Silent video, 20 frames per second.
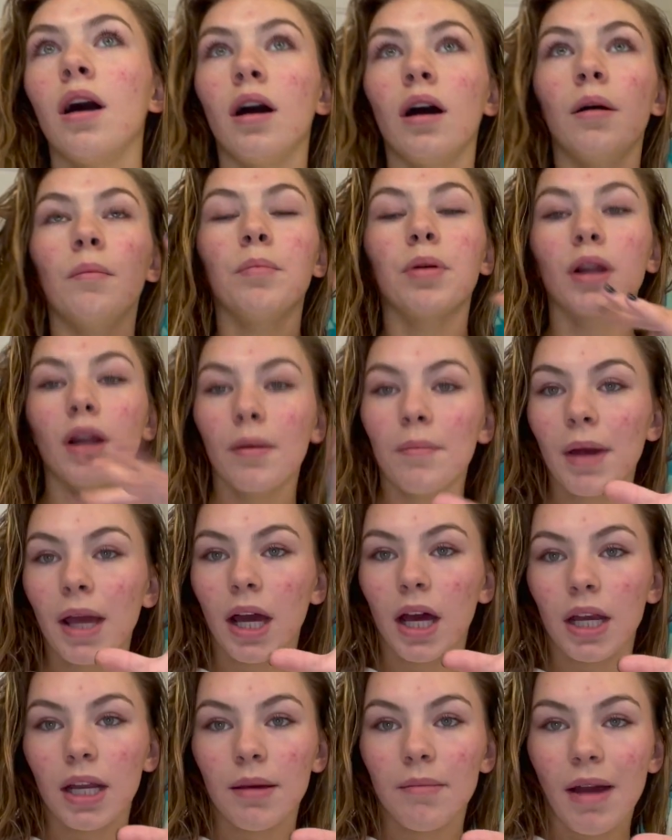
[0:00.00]
put on my
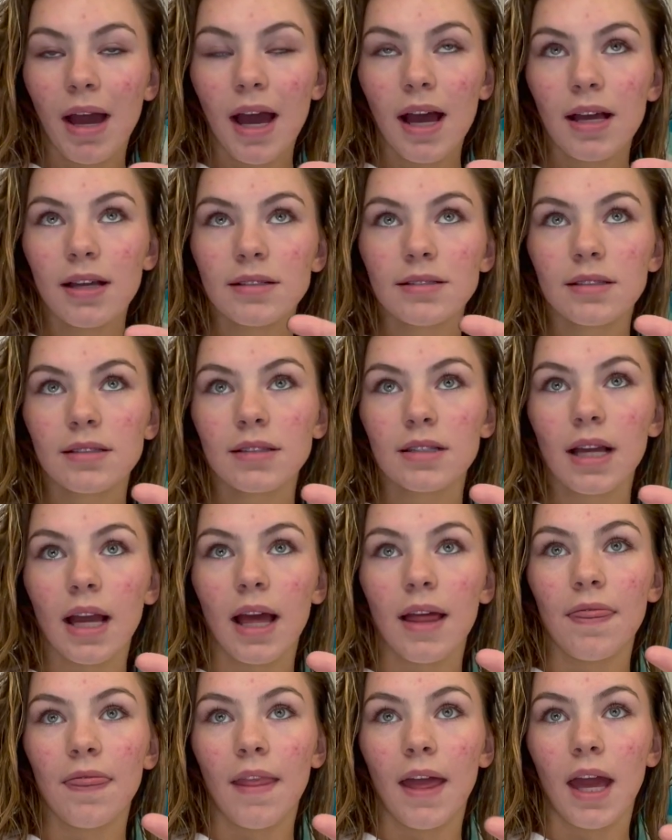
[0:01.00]
honey mask
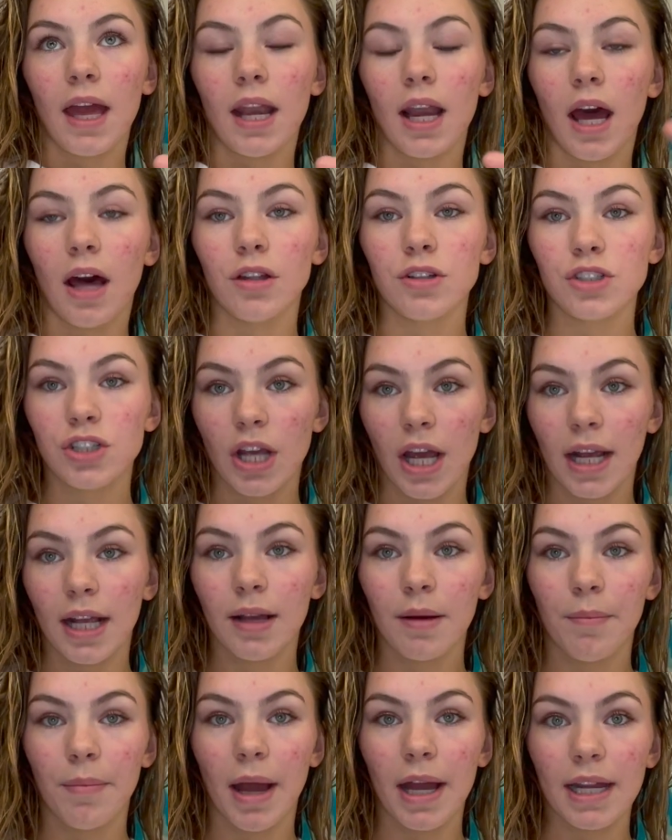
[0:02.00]
and then I'll
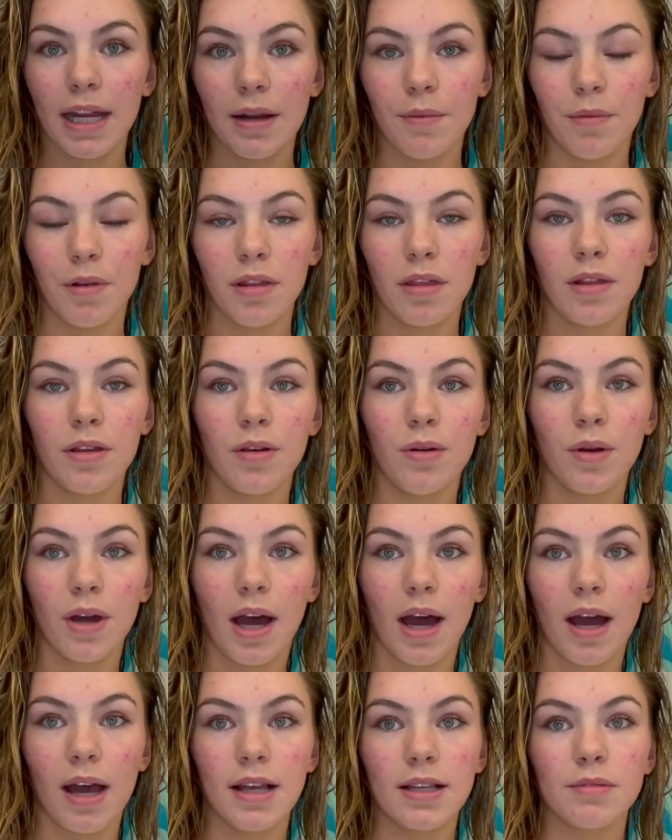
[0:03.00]
check back in with you
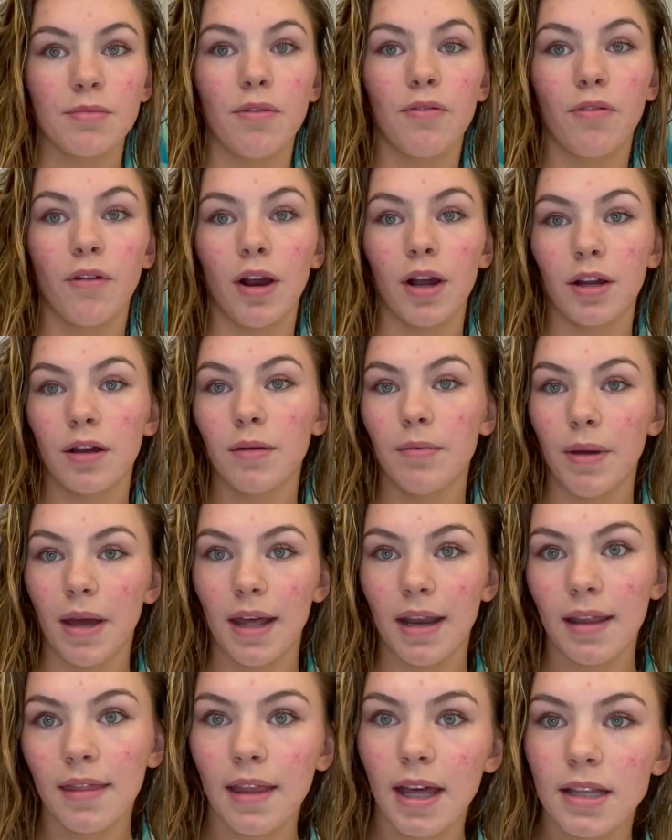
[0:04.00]
guys before I go to bed
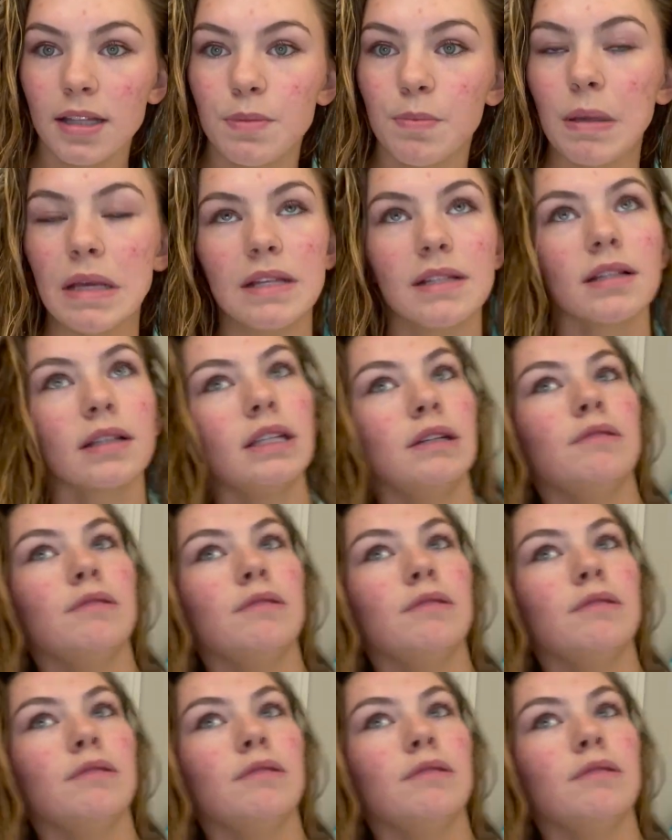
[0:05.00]
and that's basically